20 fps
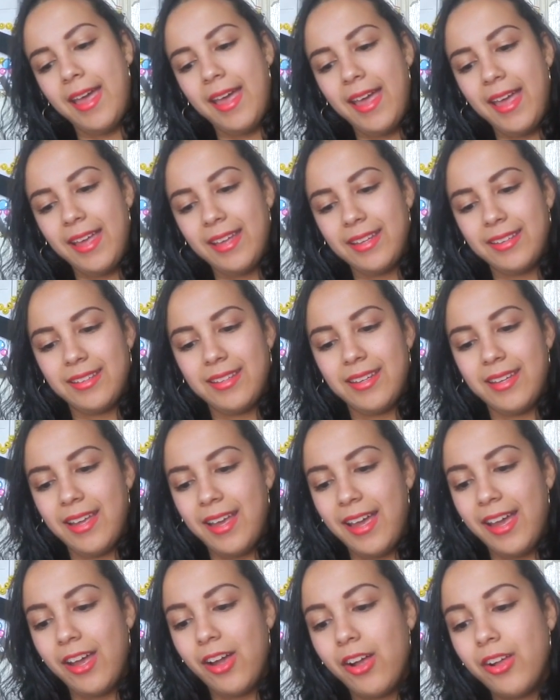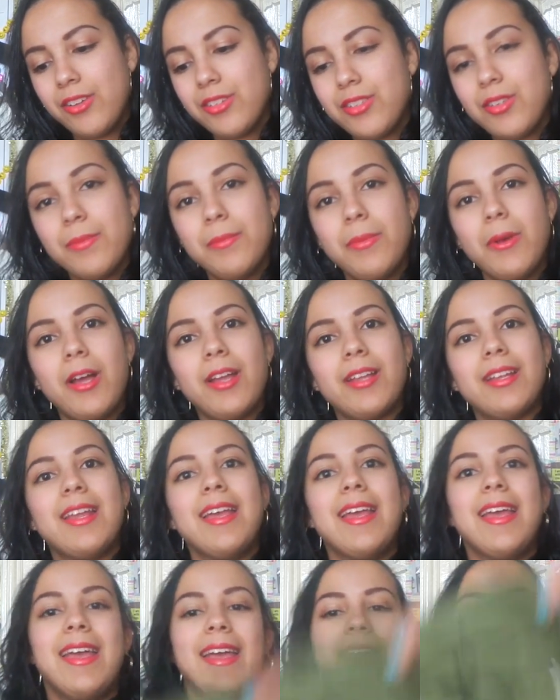And I also bought
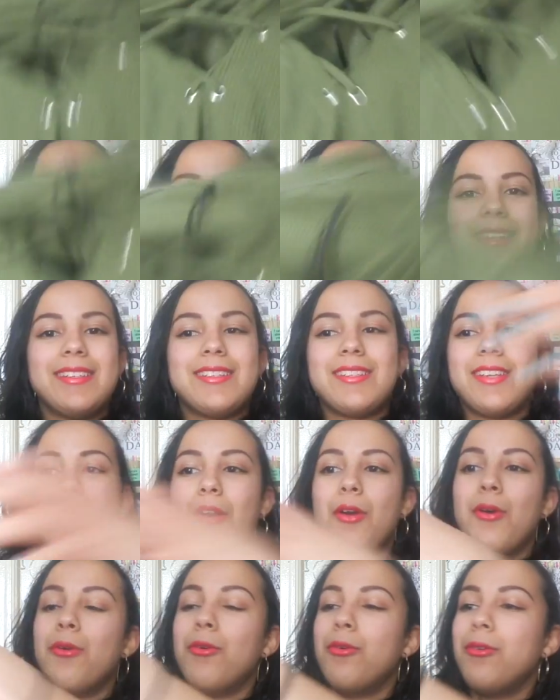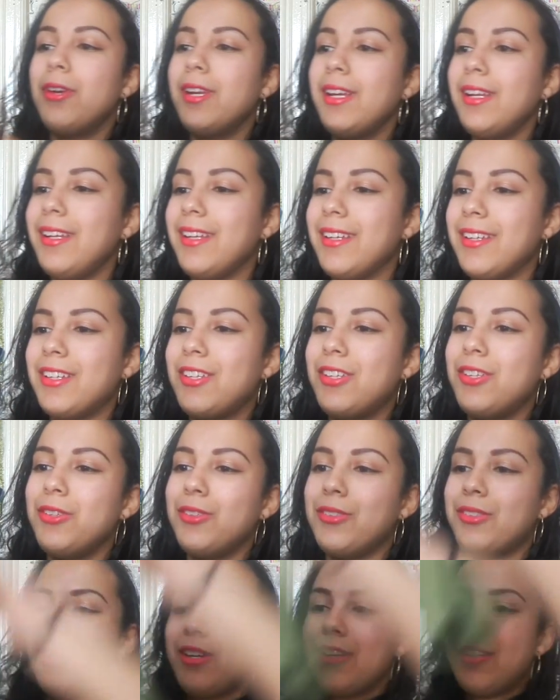this really
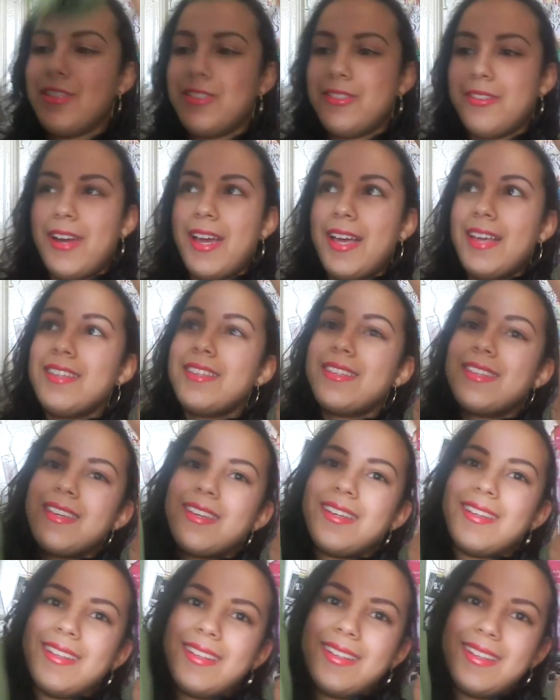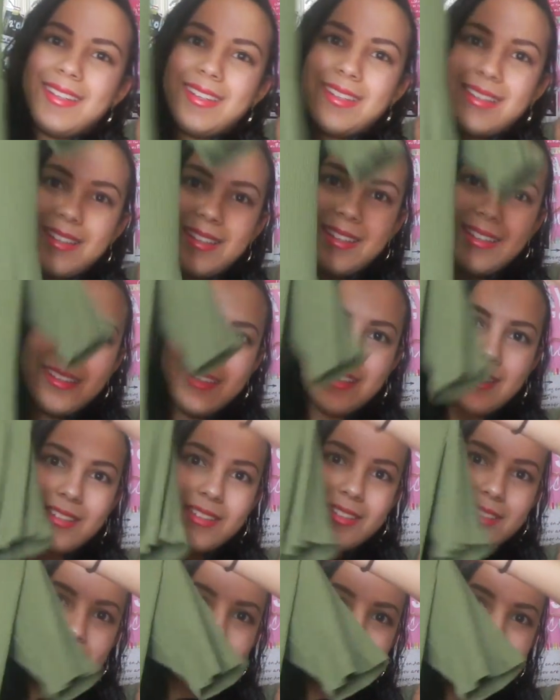cute dress.
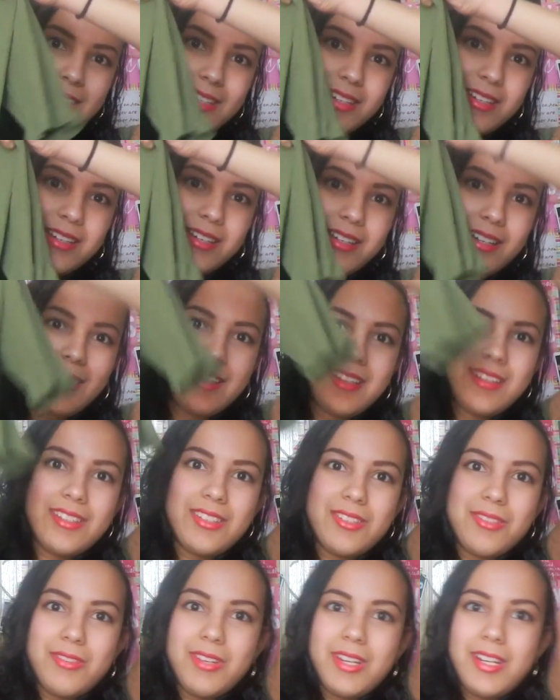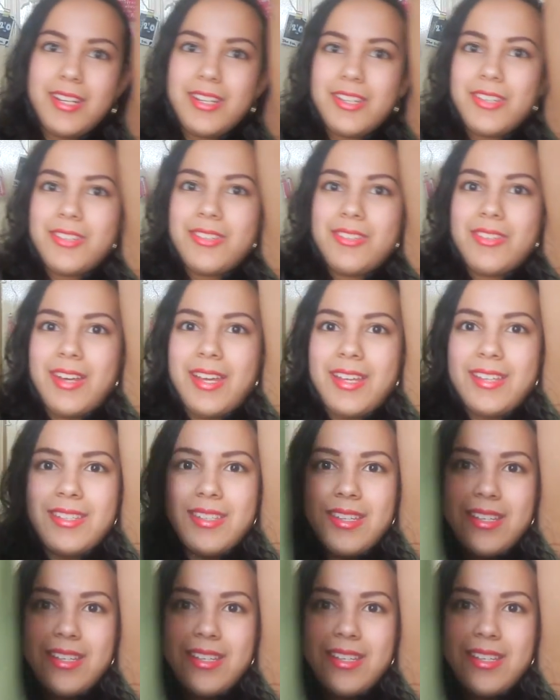You can see here. It's really cute dress.